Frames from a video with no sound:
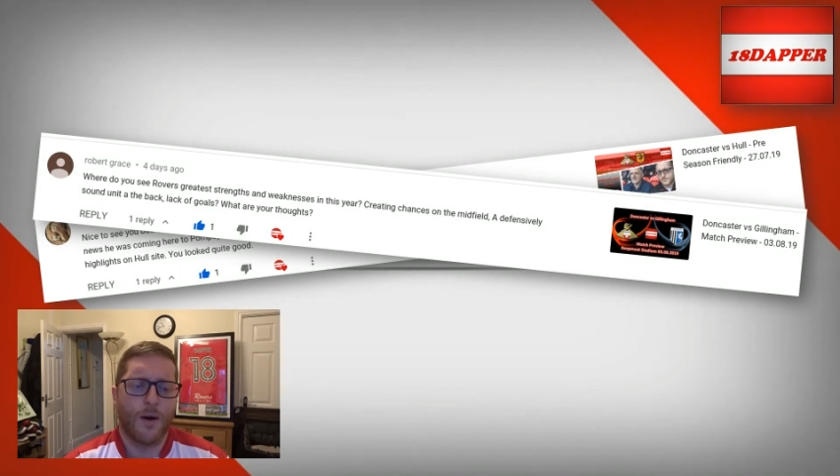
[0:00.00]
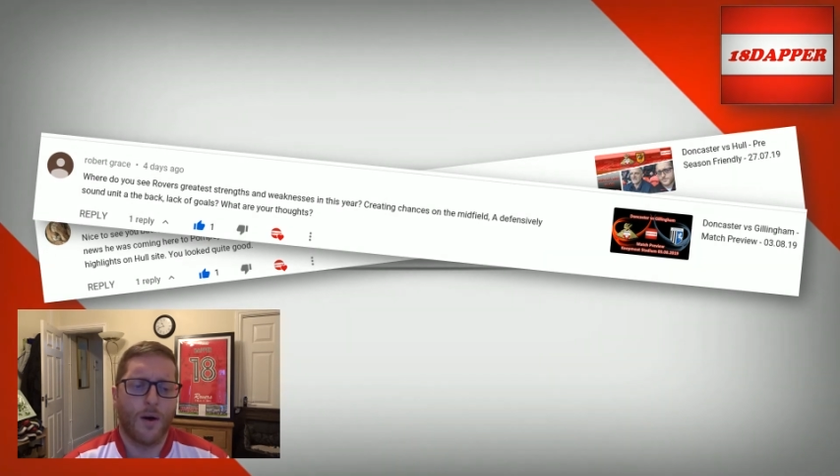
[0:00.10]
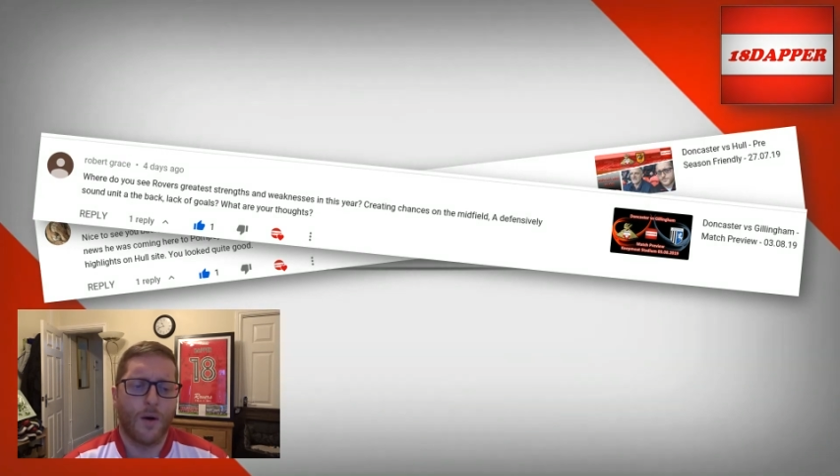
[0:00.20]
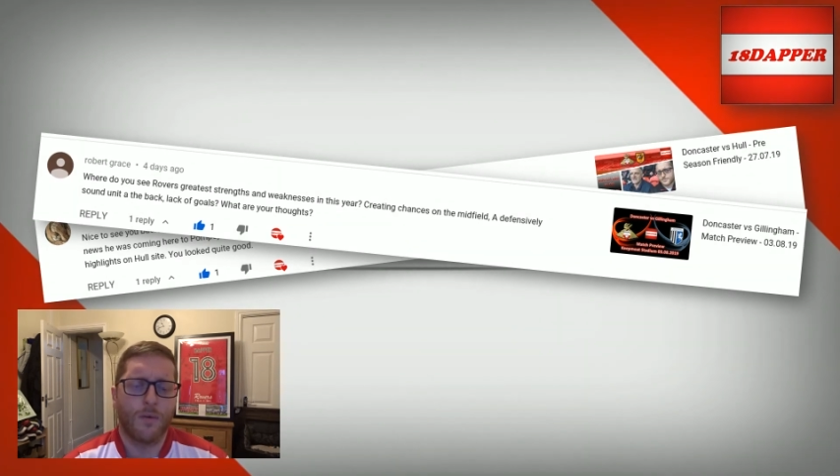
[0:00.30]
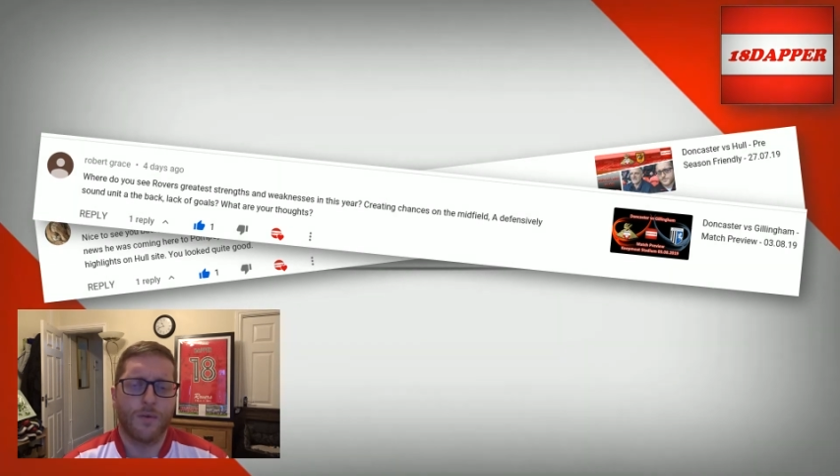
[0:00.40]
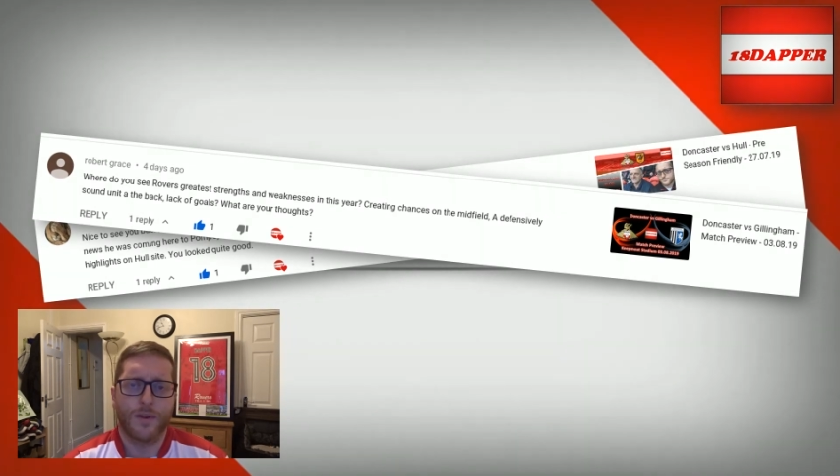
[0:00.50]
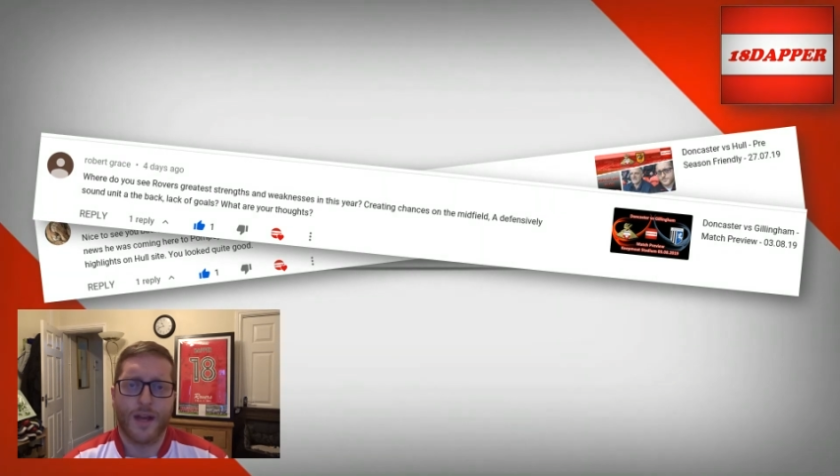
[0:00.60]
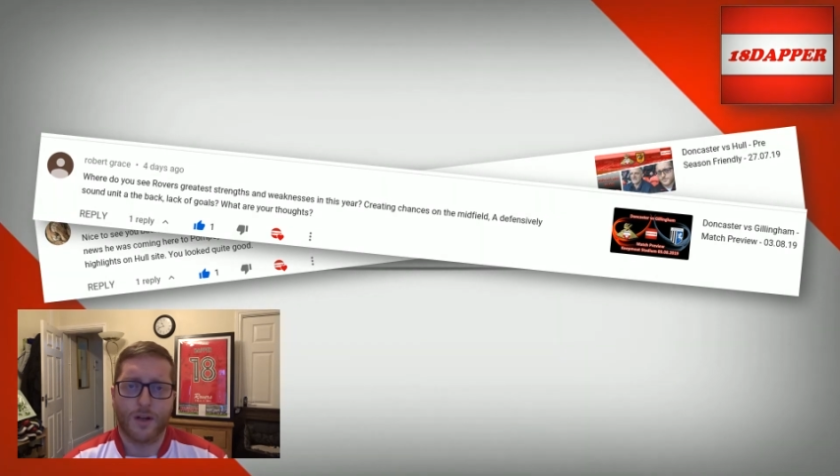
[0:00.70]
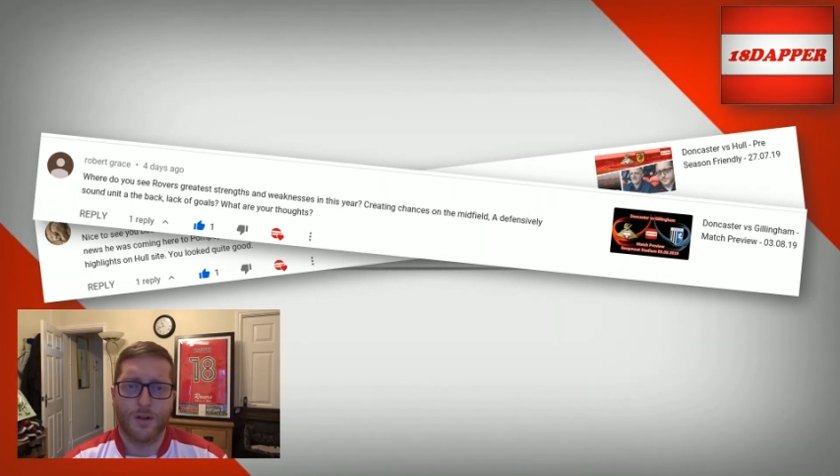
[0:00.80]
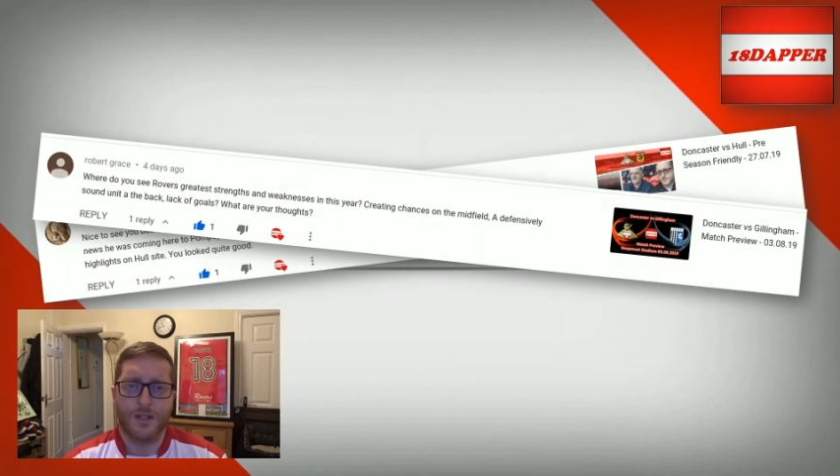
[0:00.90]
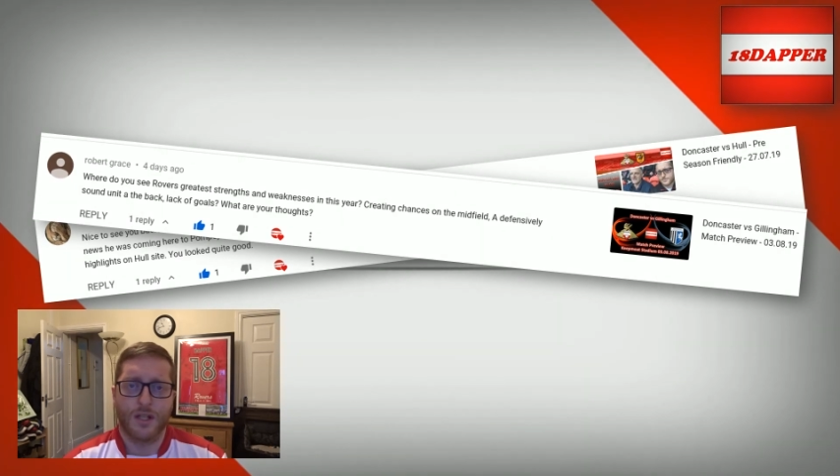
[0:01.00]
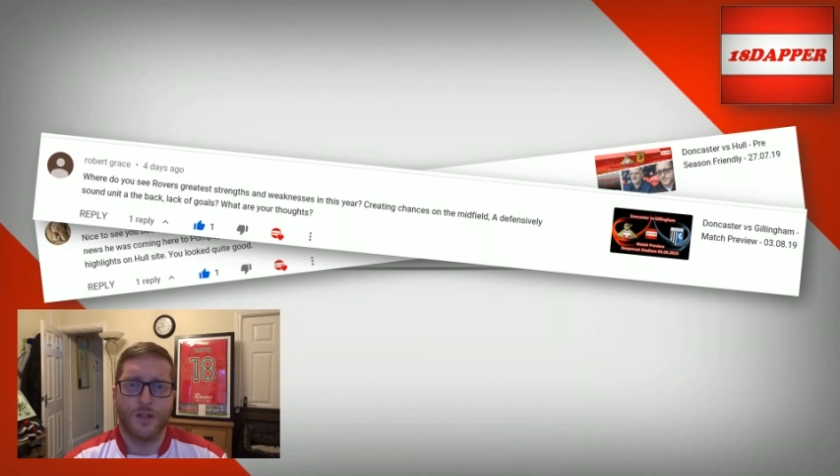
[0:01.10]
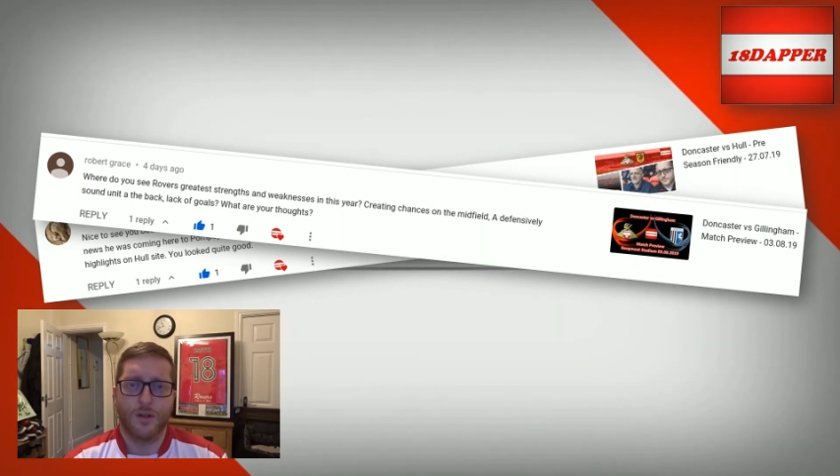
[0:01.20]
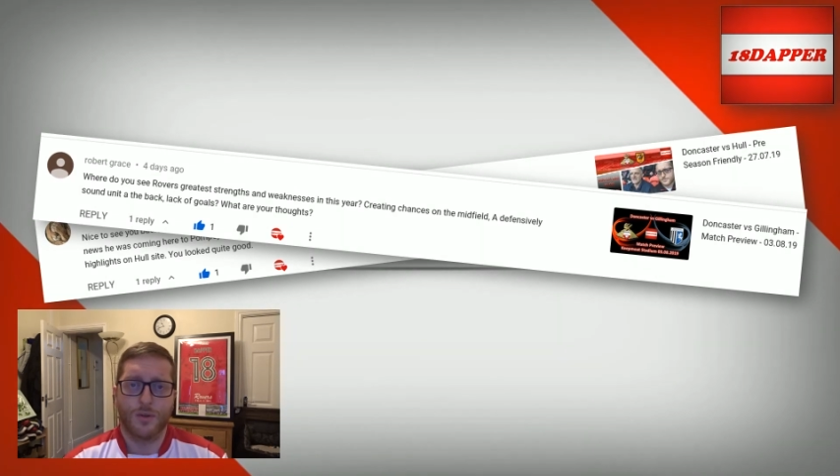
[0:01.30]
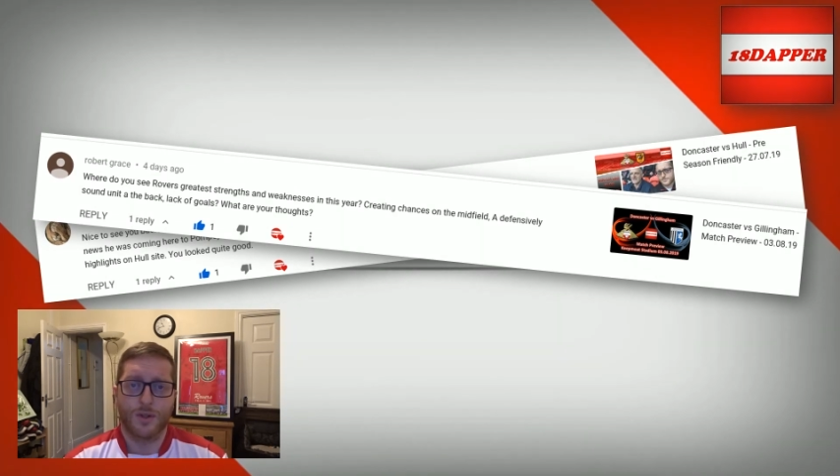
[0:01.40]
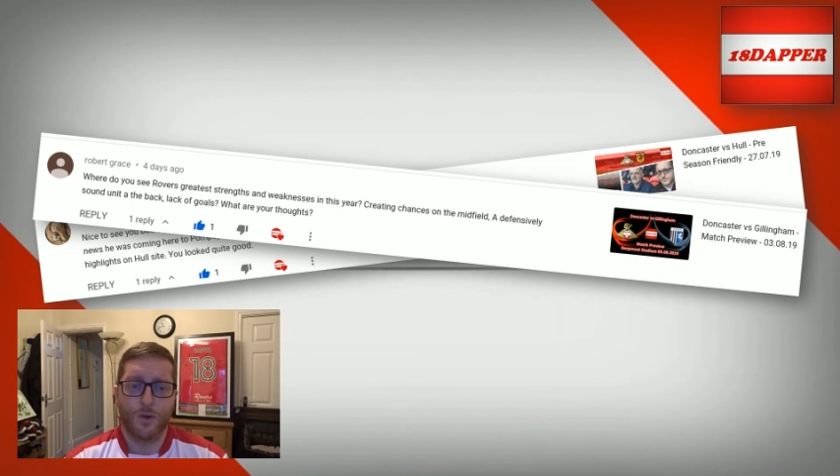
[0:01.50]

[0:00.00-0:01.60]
hopefully that continues